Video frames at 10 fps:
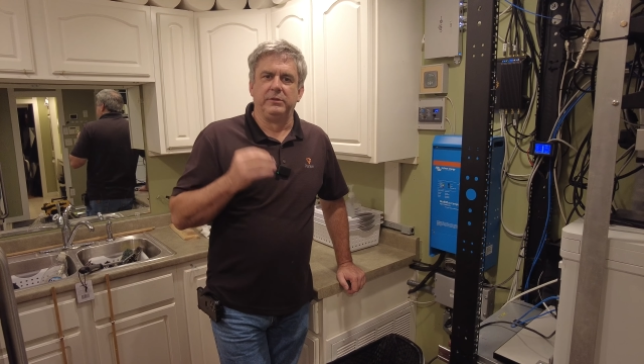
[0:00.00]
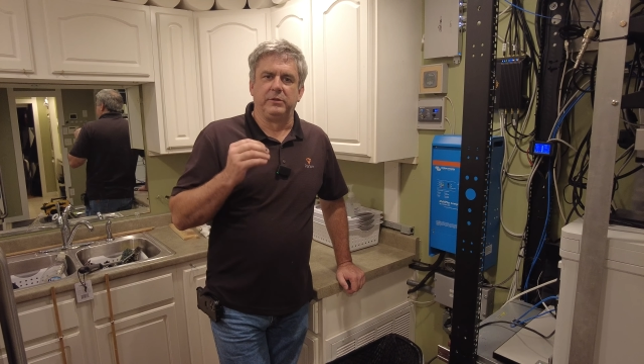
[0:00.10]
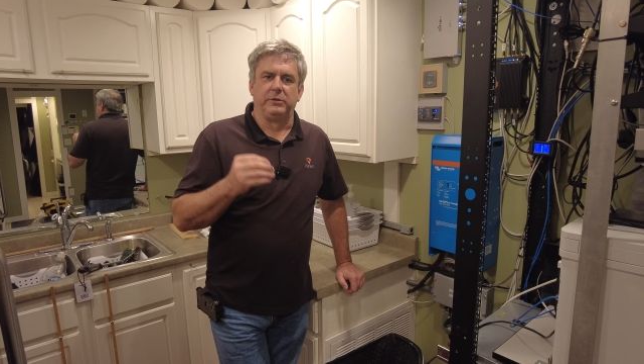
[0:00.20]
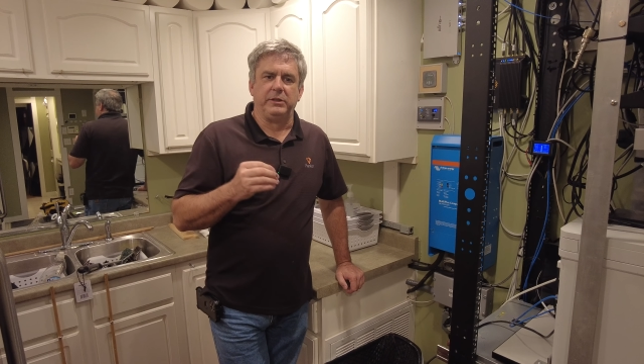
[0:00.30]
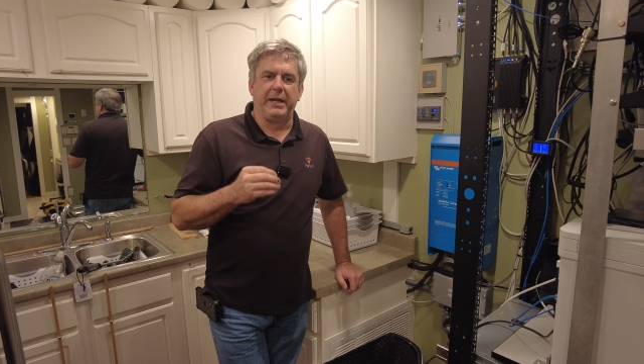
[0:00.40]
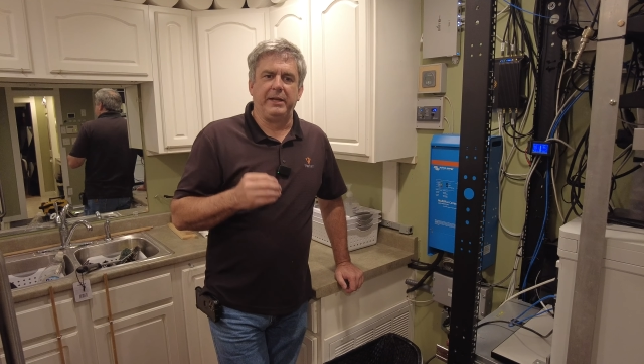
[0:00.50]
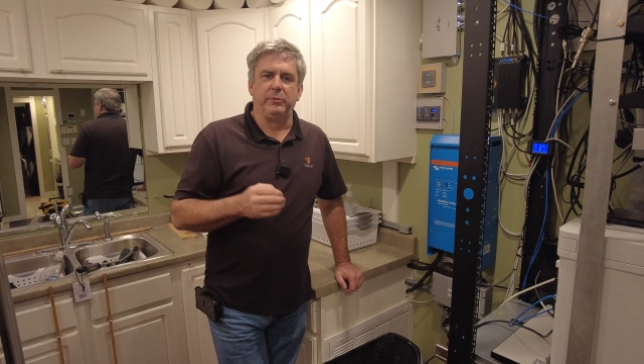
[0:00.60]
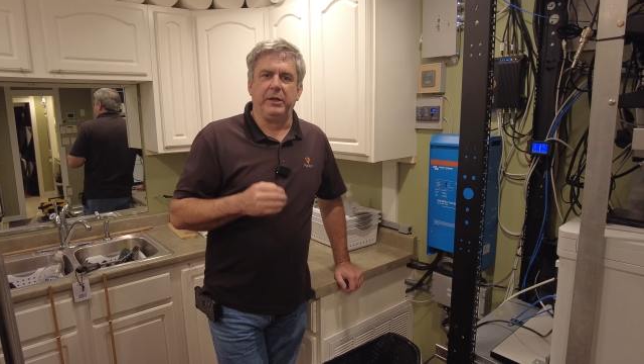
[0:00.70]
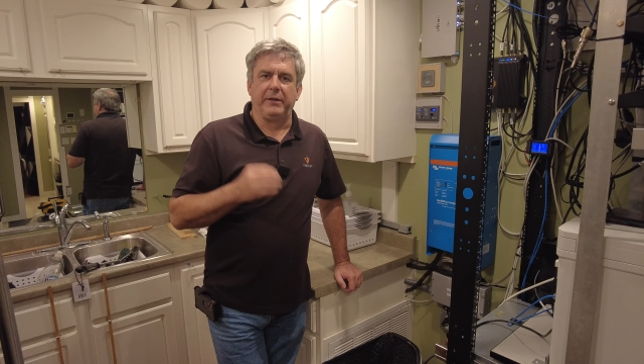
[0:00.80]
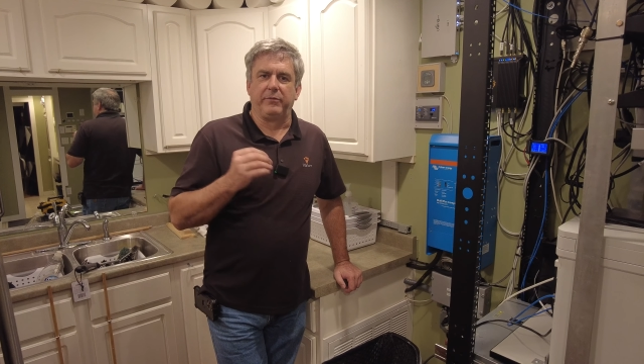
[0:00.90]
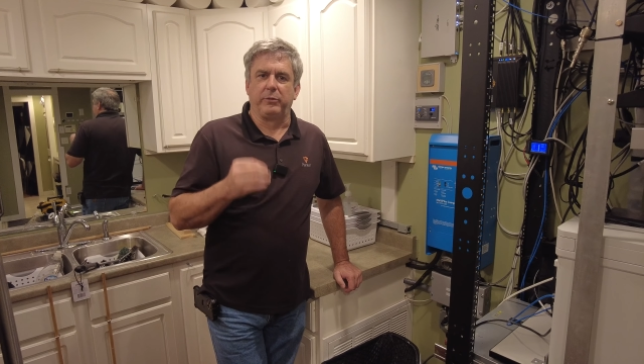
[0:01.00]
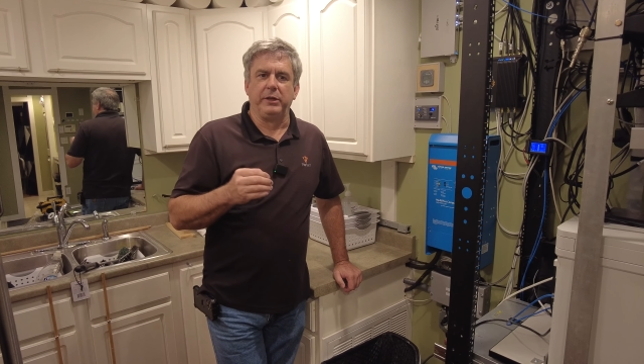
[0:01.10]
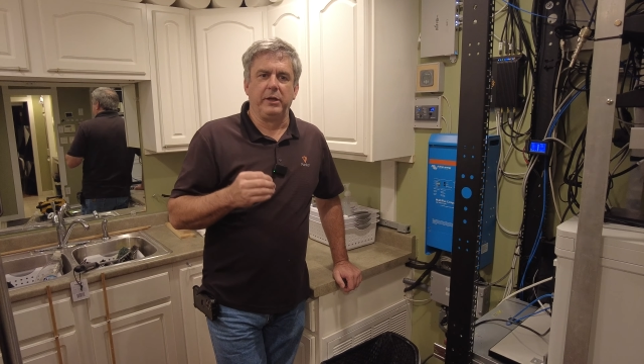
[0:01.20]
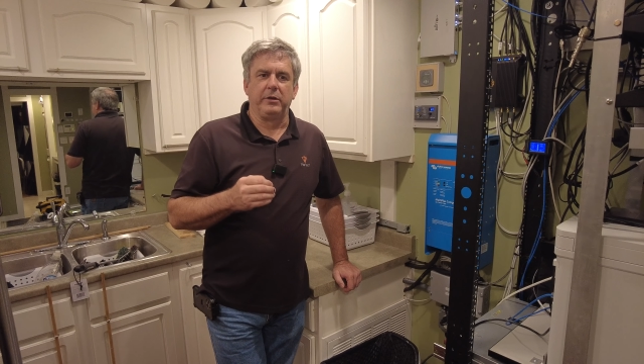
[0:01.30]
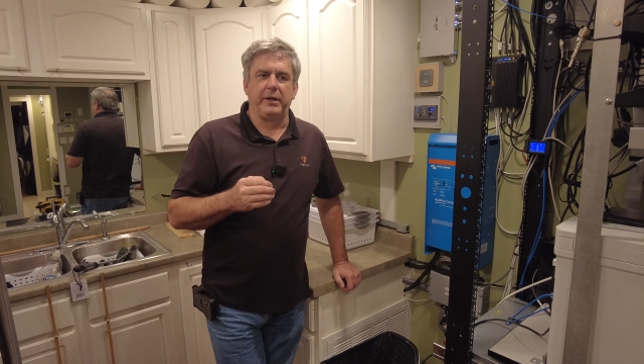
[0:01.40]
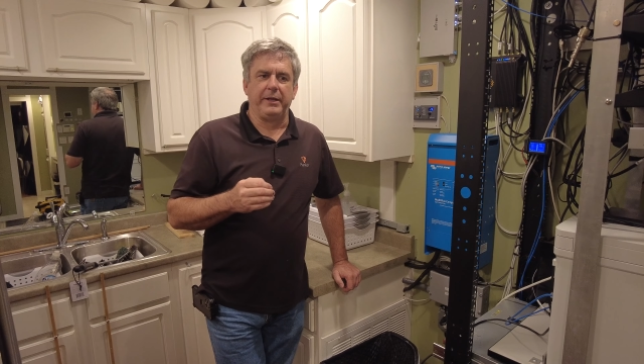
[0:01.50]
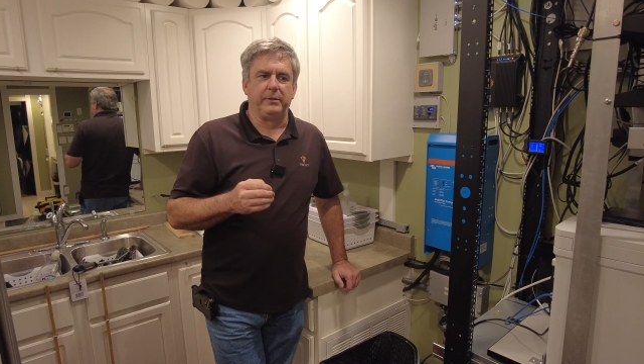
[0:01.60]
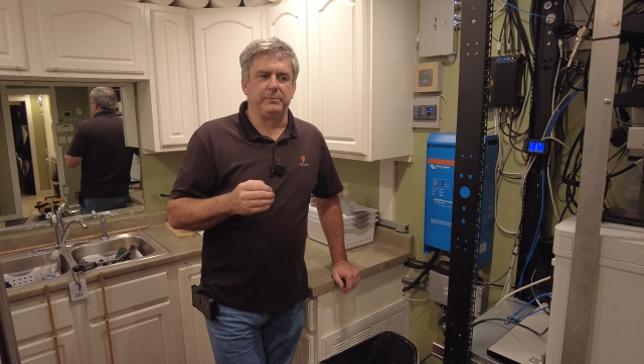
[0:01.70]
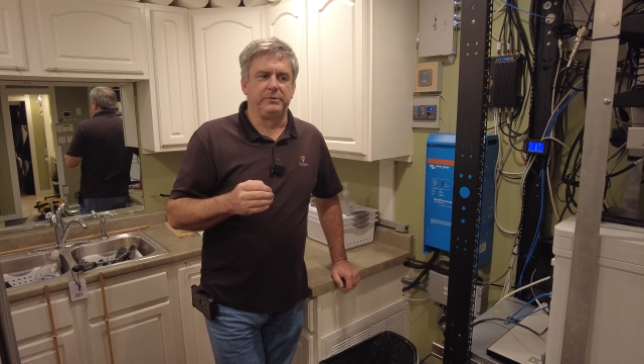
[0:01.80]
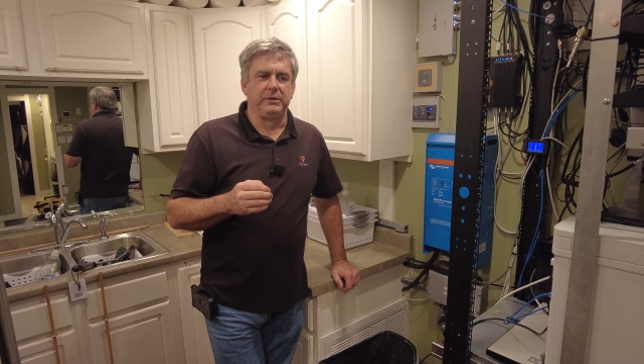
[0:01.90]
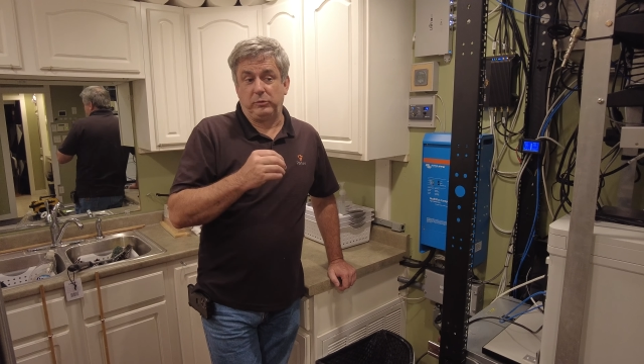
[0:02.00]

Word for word: so today we have 300 amps